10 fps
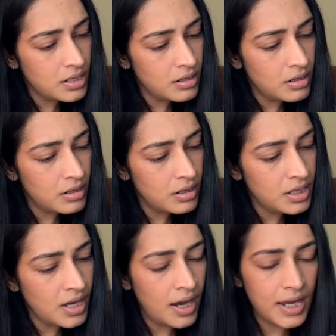
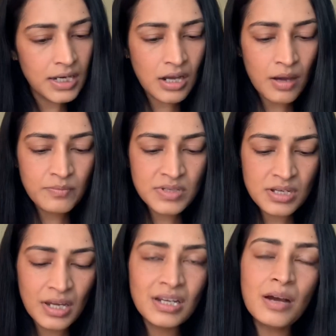yeah, it comes
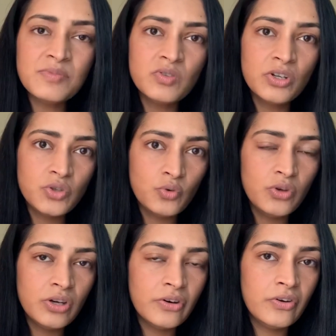with a
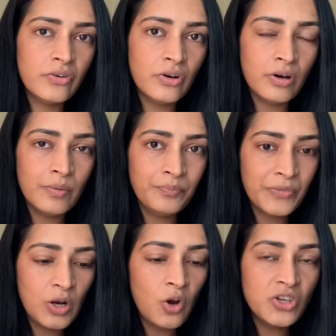2-year
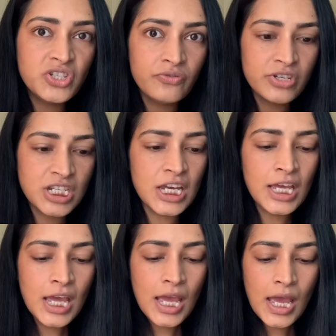longevity.
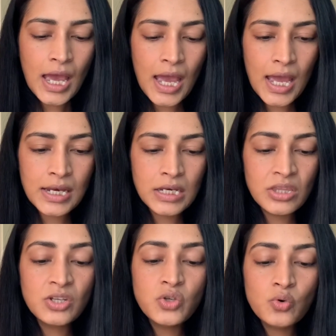And
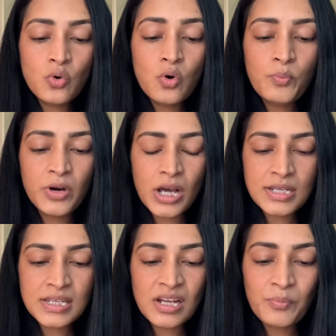the two
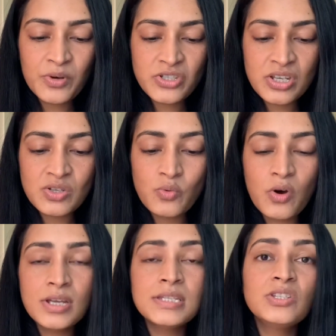products that I purchased
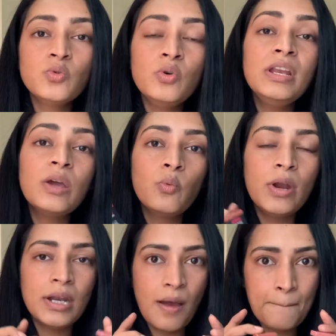was two
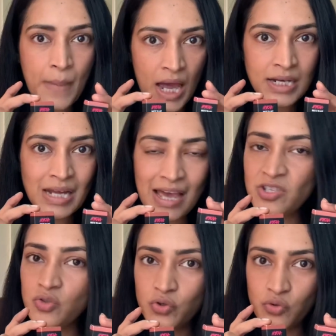liquid matte
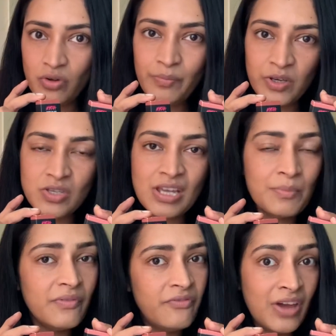as usual, because
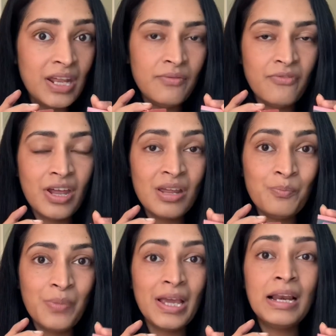I'm a very
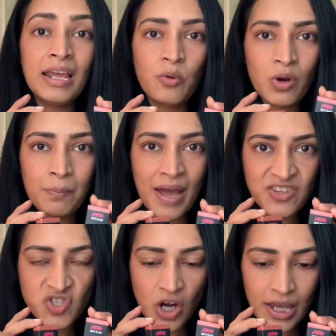big liquid
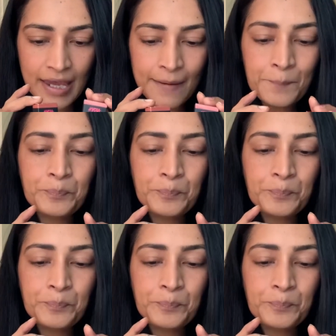matte junkie.